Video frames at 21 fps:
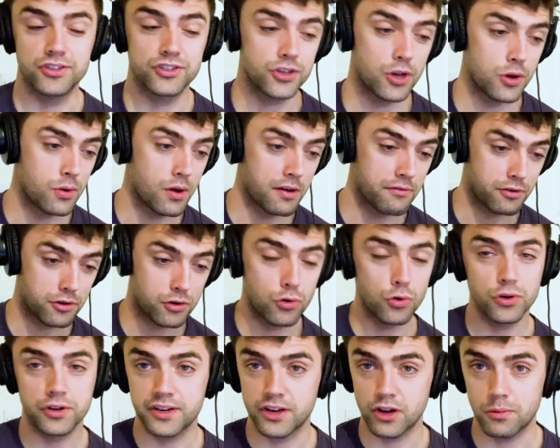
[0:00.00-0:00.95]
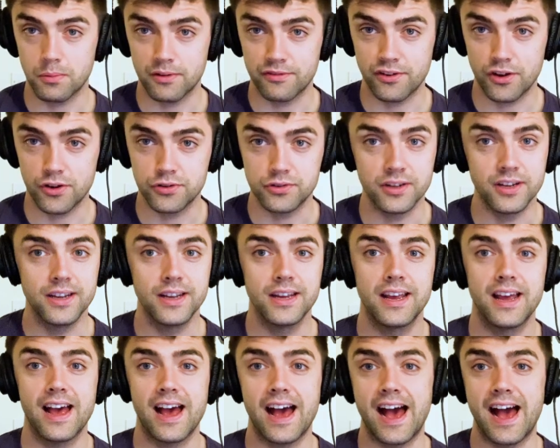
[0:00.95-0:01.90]
So I've recorded it on my phone
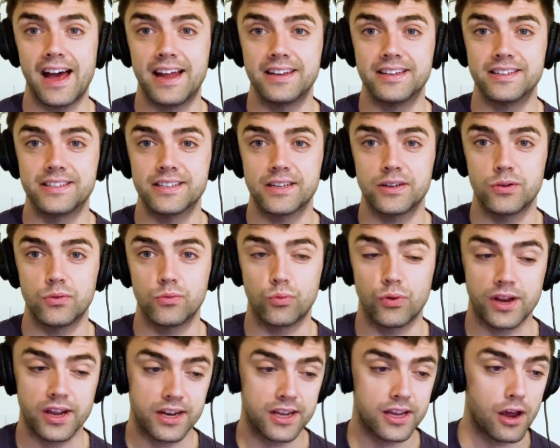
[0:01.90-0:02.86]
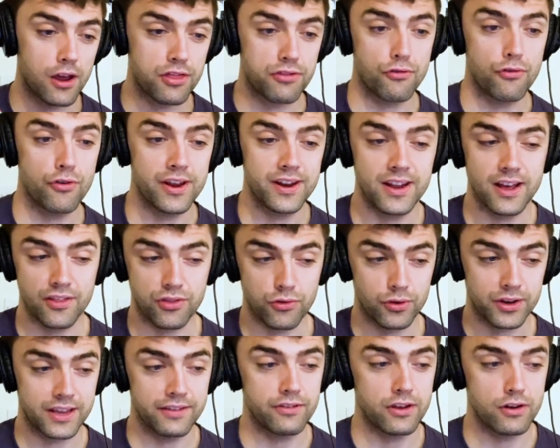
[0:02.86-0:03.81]
and we're going to go through it. I
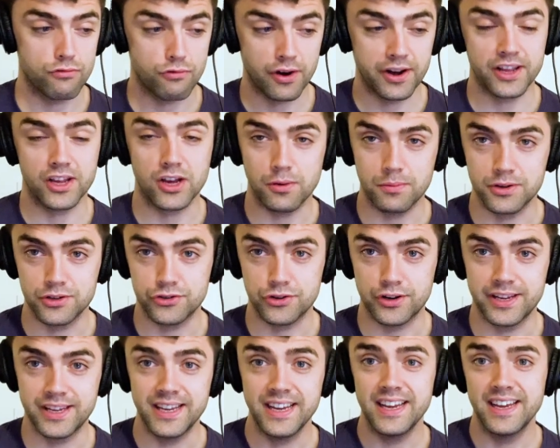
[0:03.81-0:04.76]
thought I'd give you a running commentary.